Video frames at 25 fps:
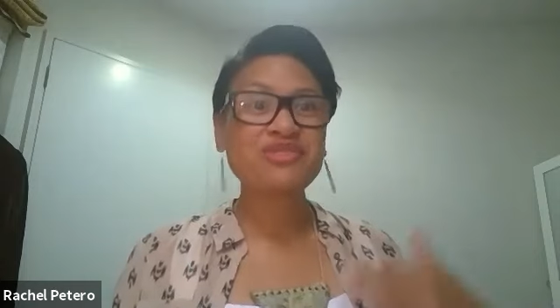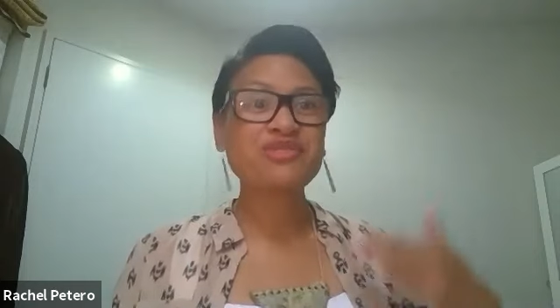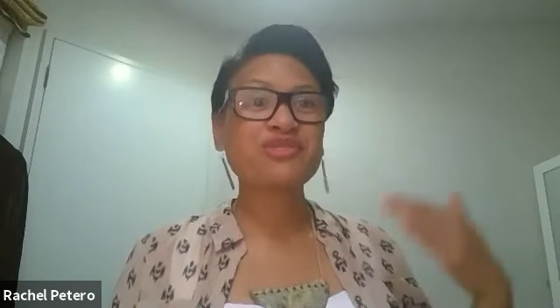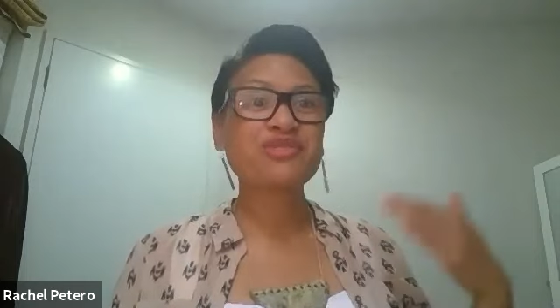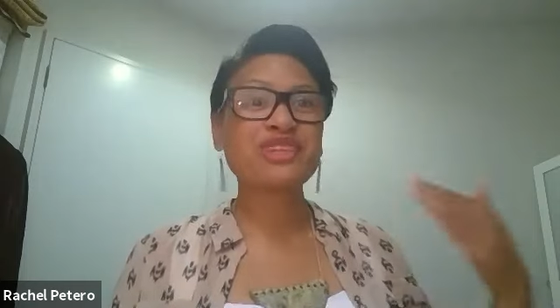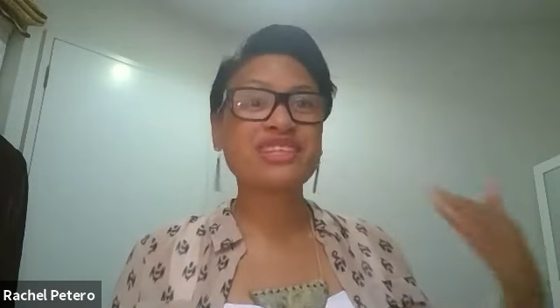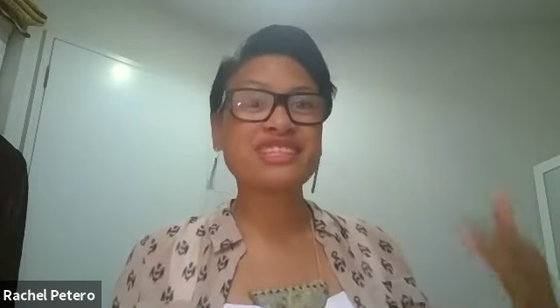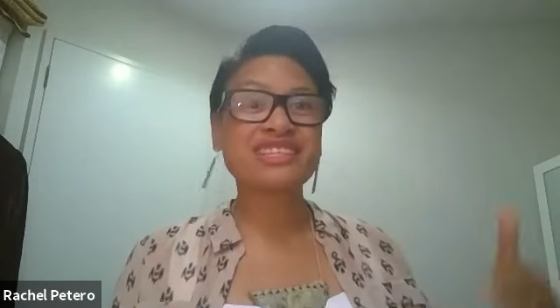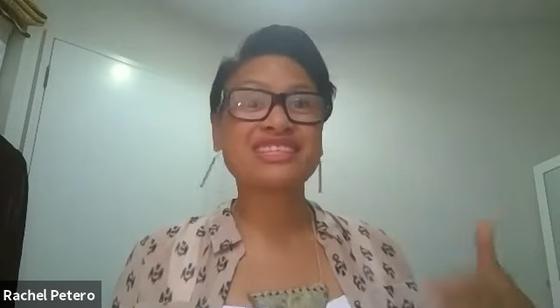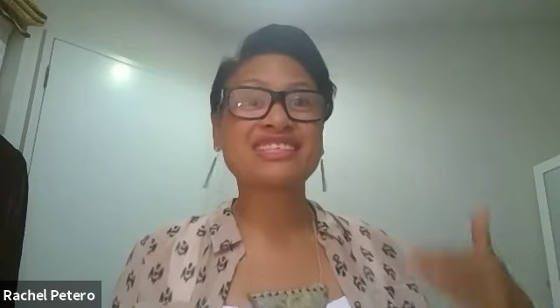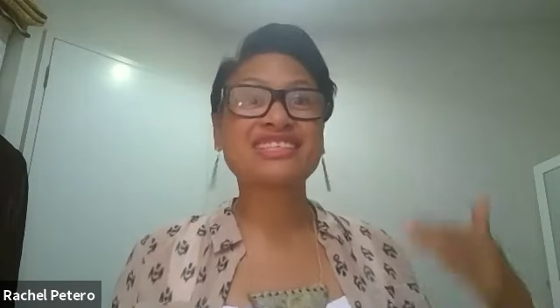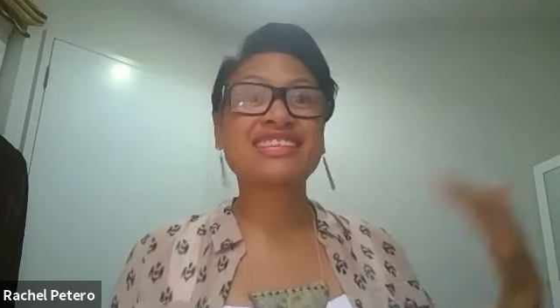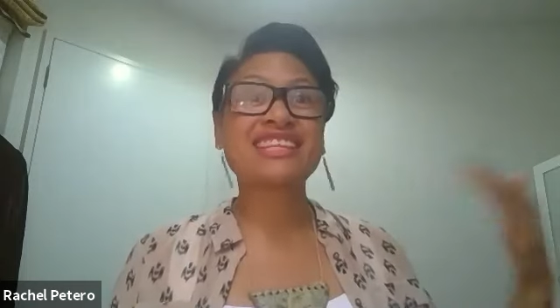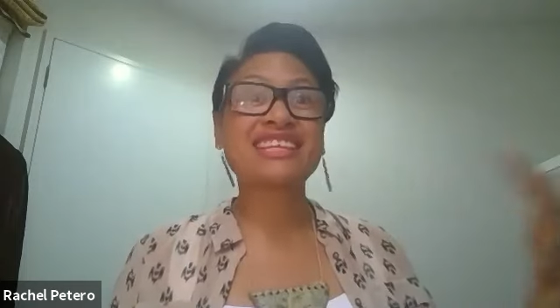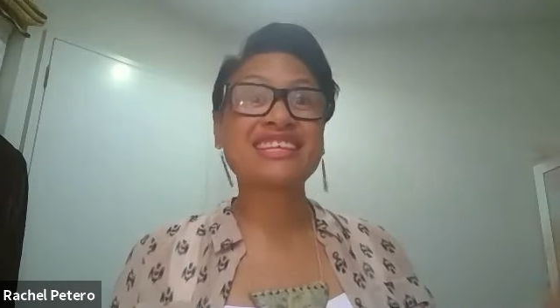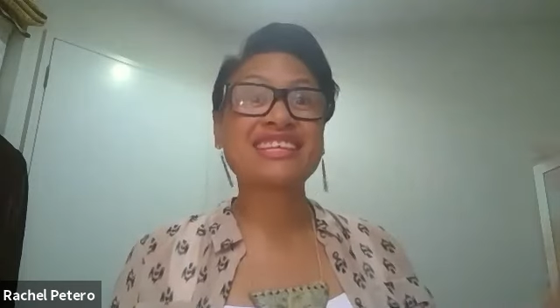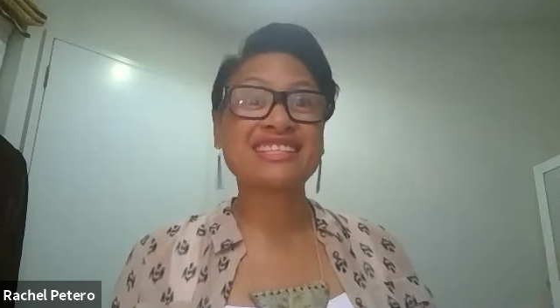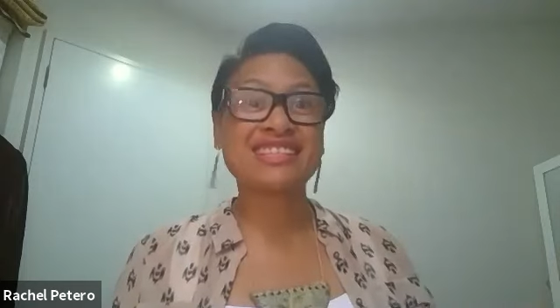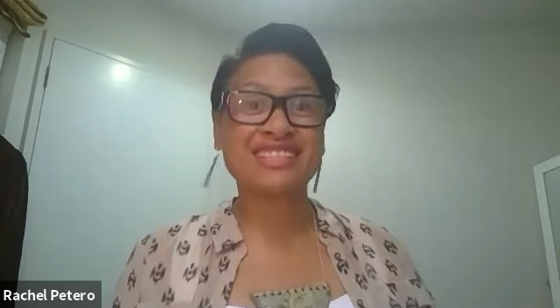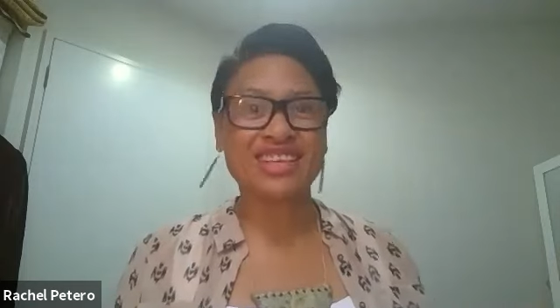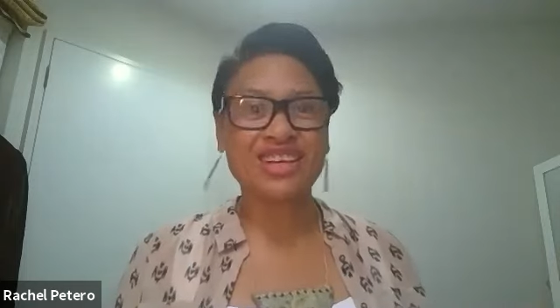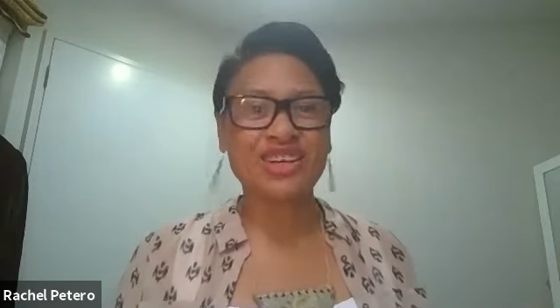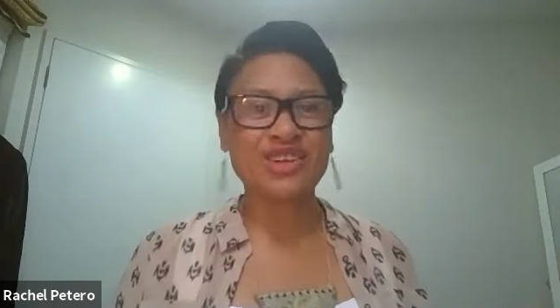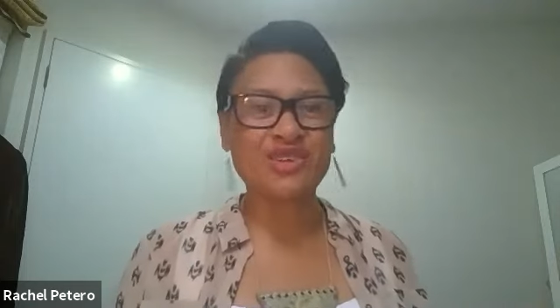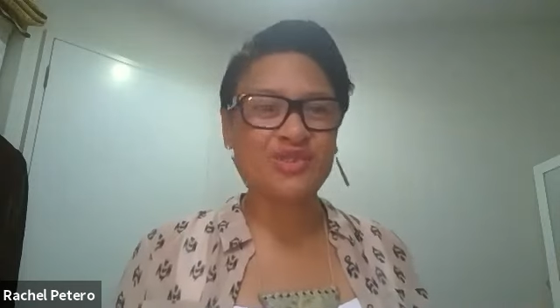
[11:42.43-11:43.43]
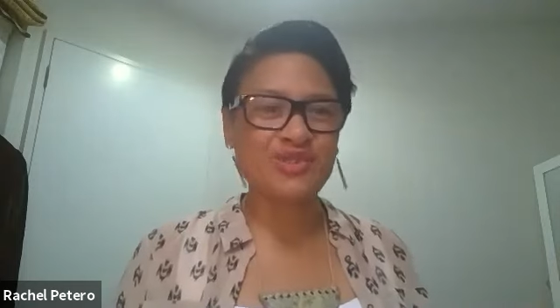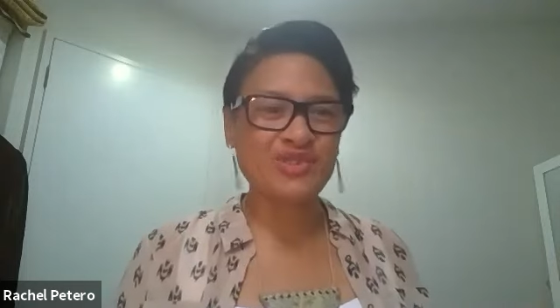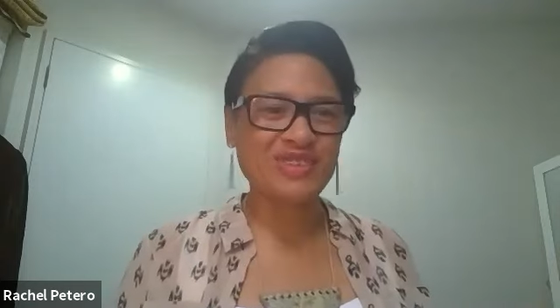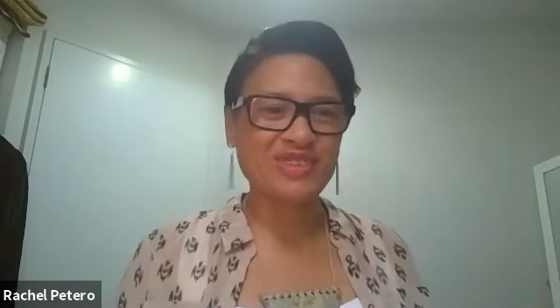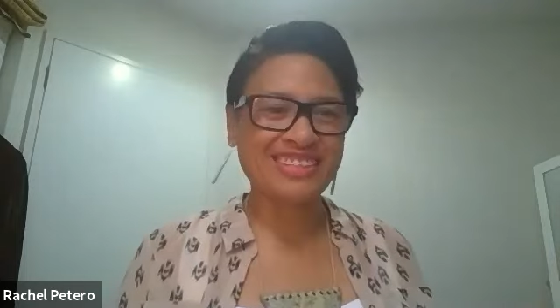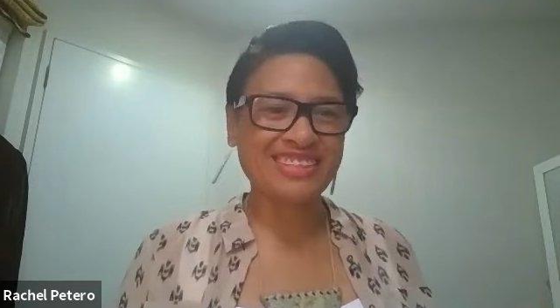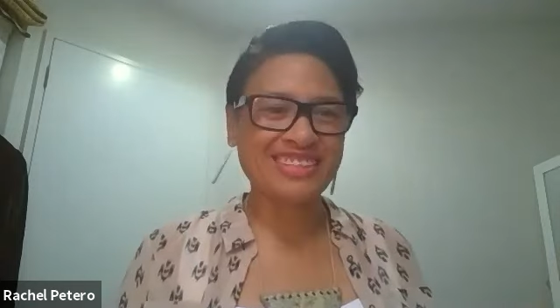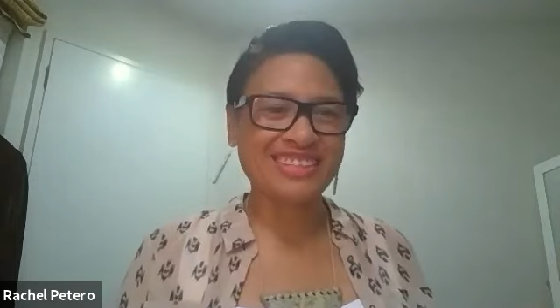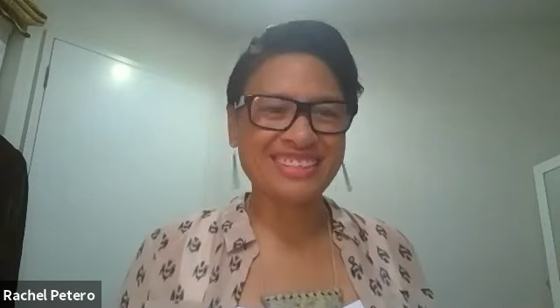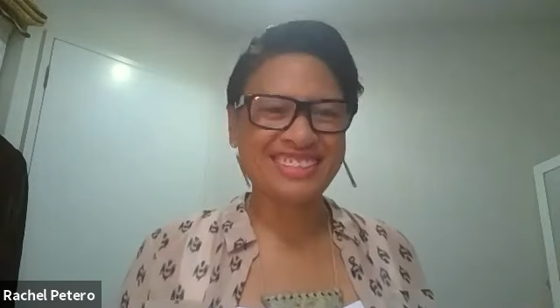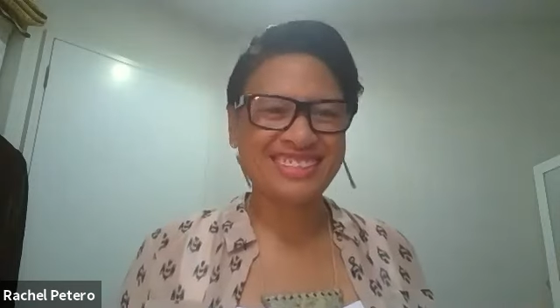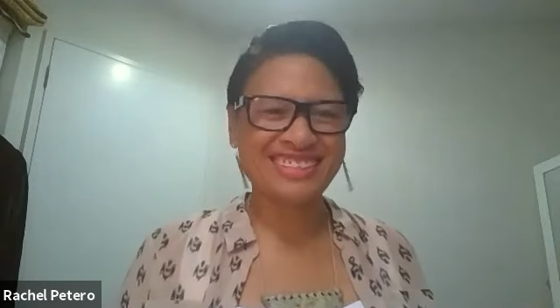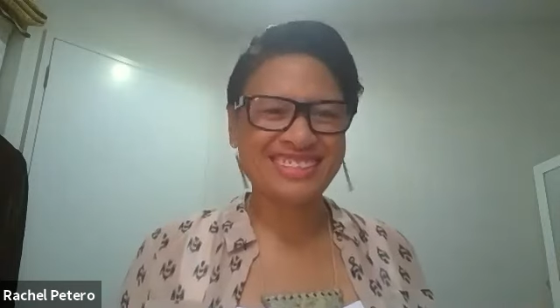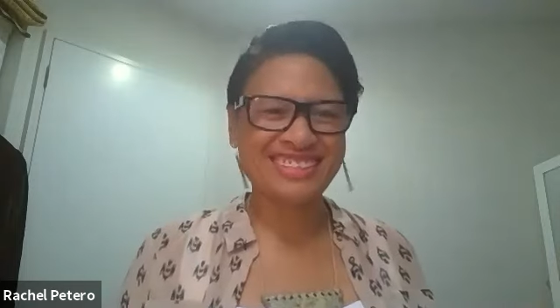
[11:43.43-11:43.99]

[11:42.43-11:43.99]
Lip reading: reach these goals?